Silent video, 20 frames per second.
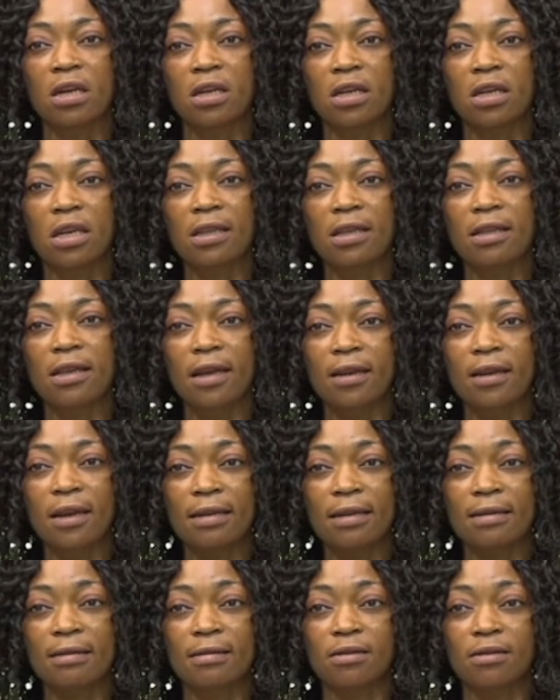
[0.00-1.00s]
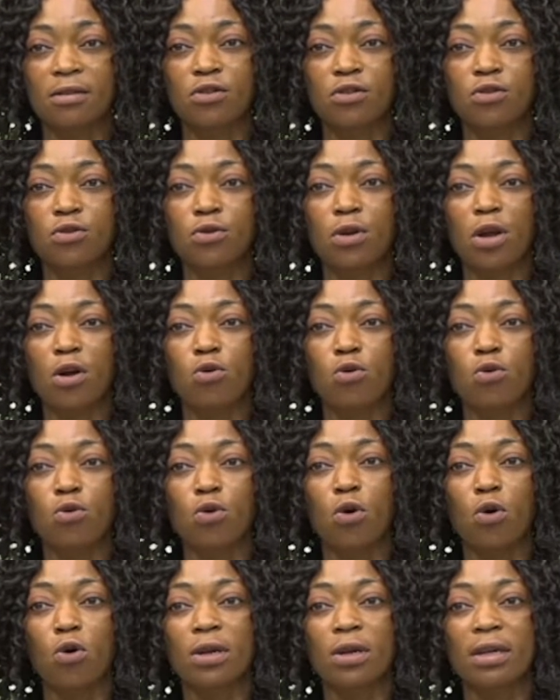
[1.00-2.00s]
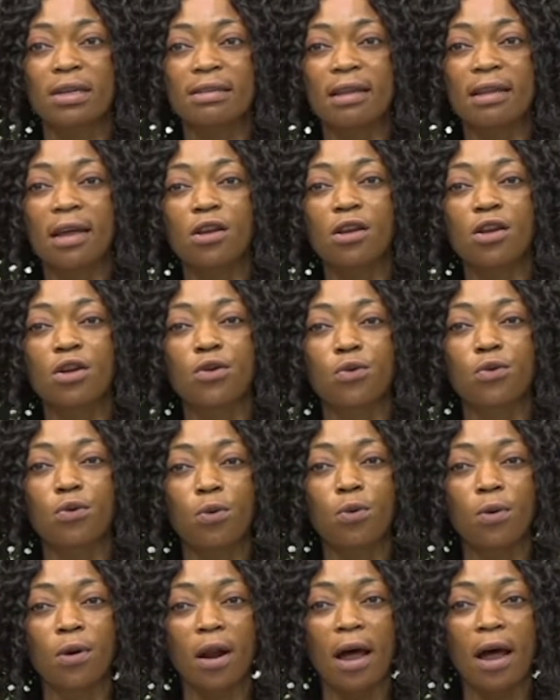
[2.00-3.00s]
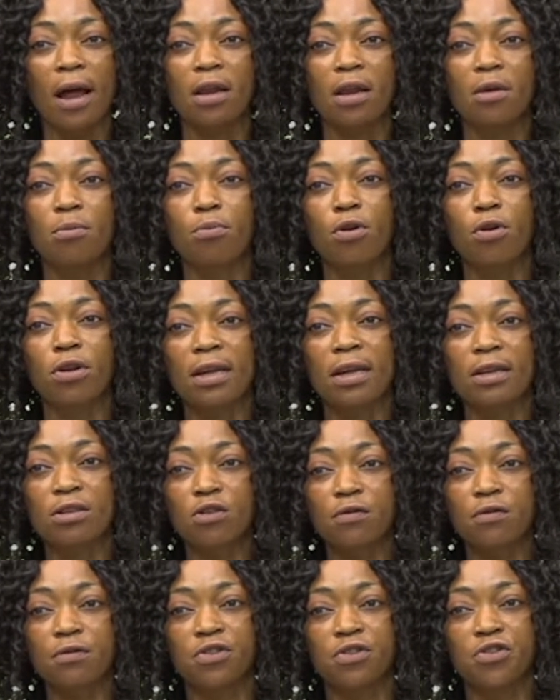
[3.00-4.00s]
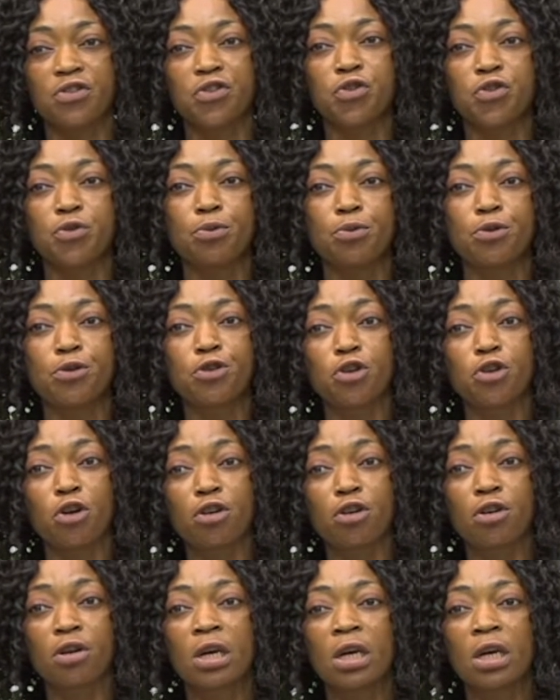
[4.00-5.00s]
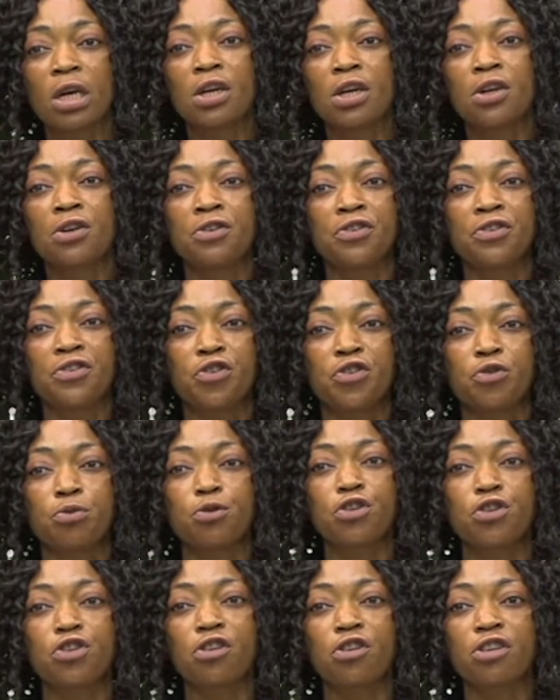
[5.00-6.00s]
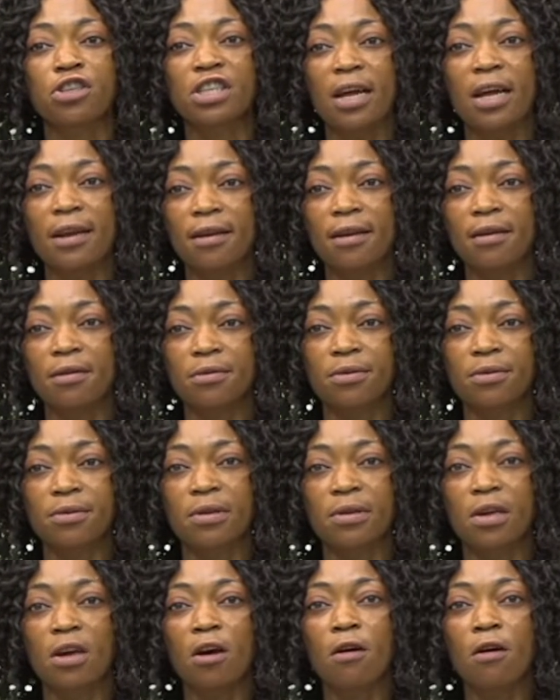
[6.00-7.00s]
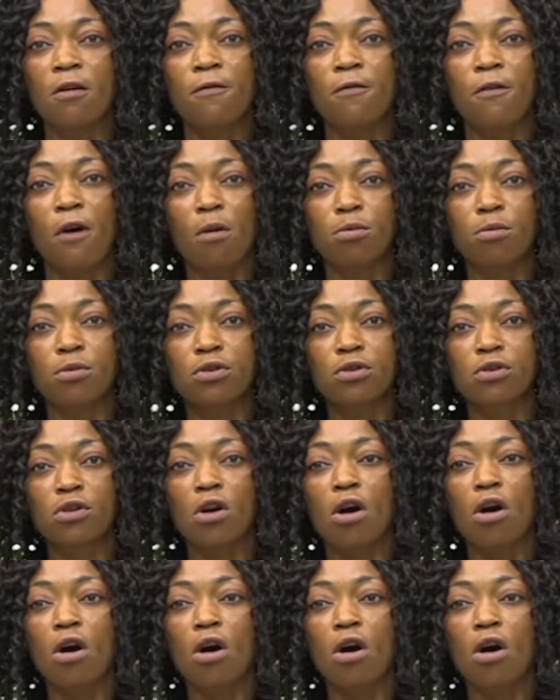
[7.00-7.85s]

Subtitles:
In the third lesson, students will understand the role and importance of distribution channels, forms